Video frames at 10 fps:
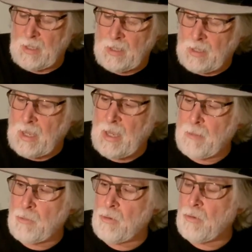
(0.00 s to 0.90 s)

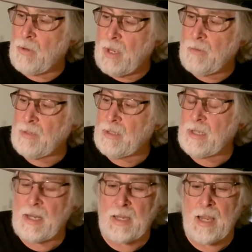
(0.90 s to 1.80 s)
cable, everything
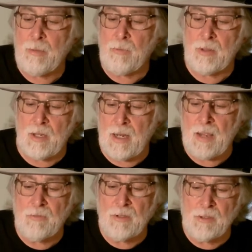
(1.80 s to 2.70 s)
that it came with, and I have a little